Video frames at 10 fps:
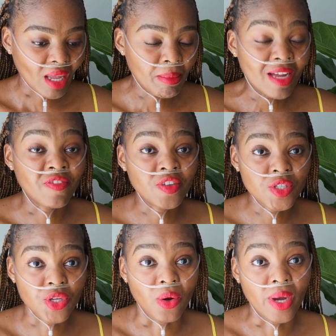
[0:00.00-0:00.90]
my
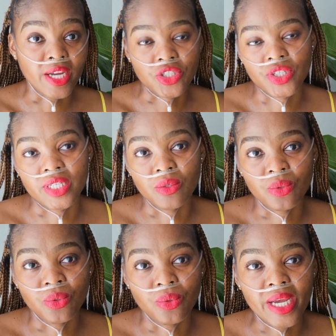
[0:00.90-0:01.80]
physio actually,
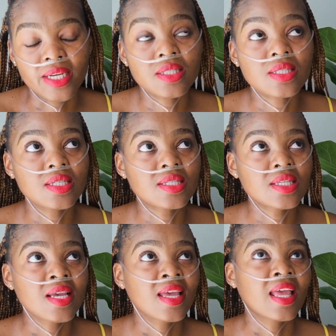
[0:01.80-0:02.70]
who, and
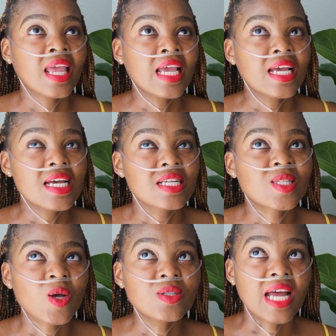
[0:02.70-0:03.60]
it's
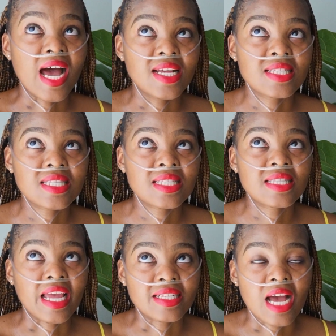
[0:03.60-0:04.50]
so nice
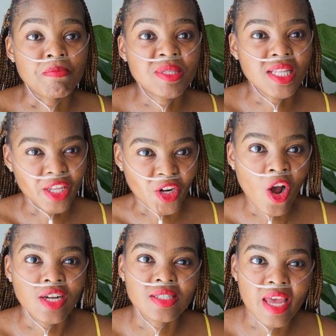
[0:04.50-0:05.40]
that I'm still in
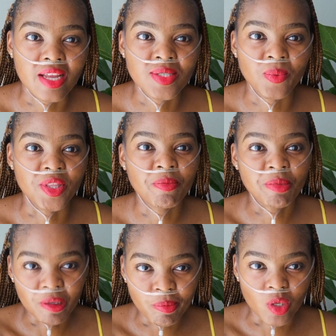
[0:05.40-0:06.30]
contact with
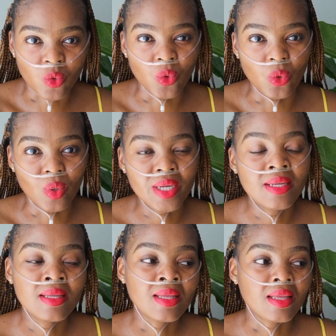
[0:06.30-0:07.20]
people who
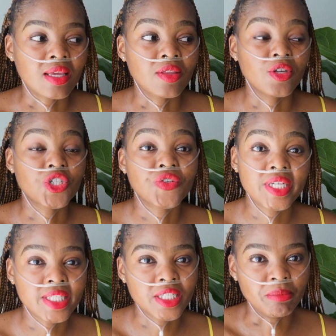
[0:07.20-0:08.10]
either
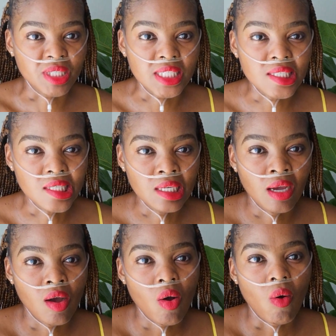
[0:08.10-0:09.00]
treated me
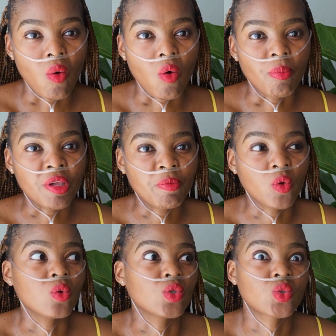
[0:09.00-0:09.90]
or
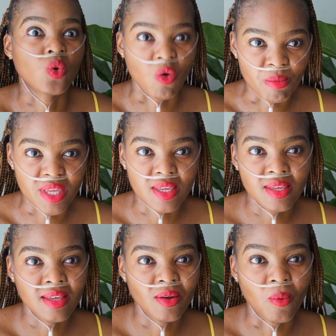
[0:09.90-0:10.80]
people who saw me
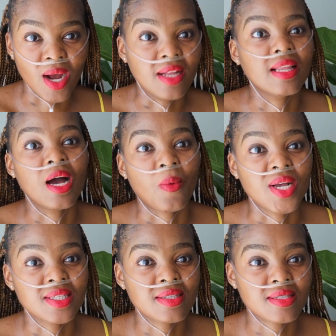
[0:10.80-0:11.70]
while I
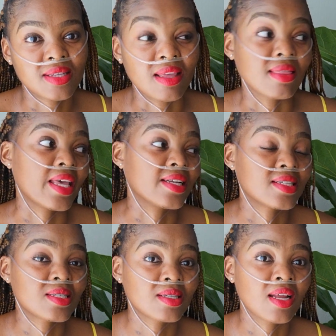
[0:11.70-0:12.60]
was in
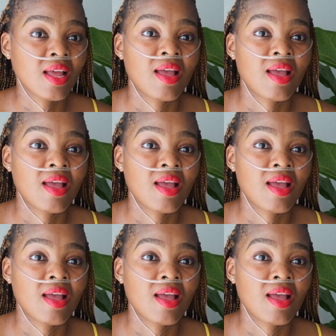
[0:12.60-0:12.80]
that